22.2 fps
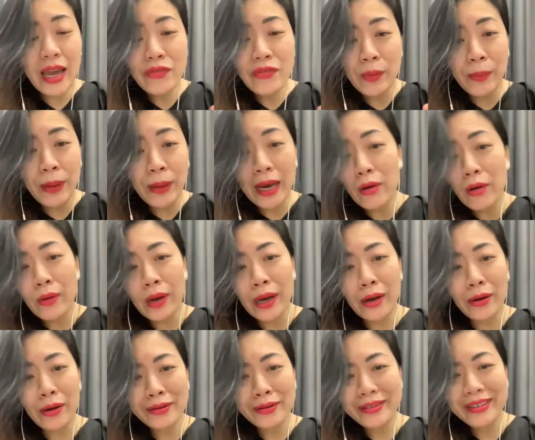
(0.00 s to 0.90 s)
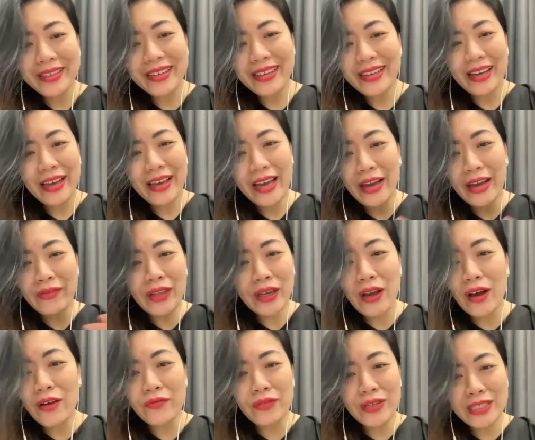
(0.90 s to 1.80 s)
the powwow. Have the
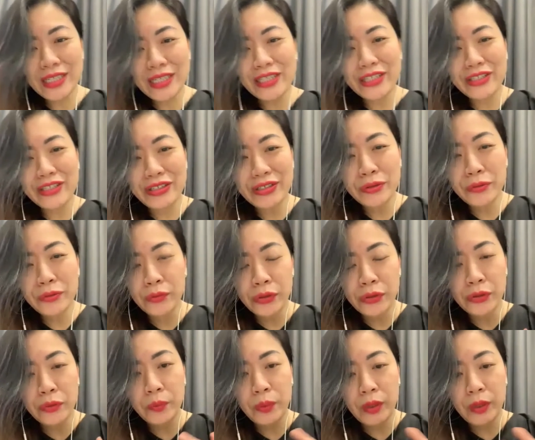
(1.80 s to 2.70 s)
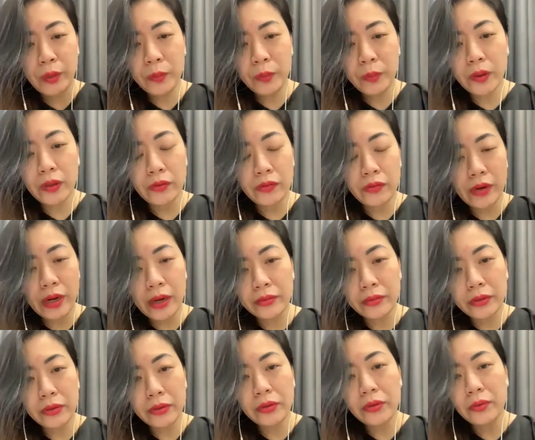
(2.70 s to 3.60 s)
conversation with people around
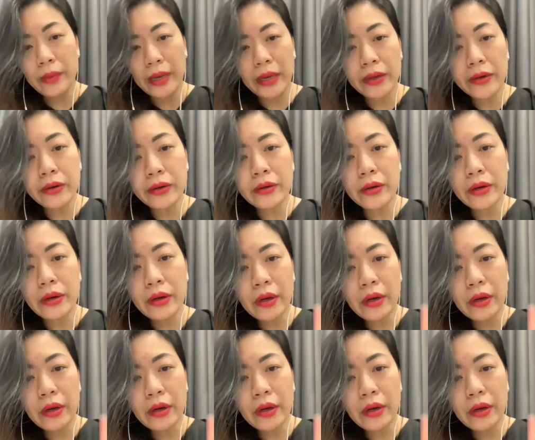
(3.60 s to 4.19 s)
you who matter,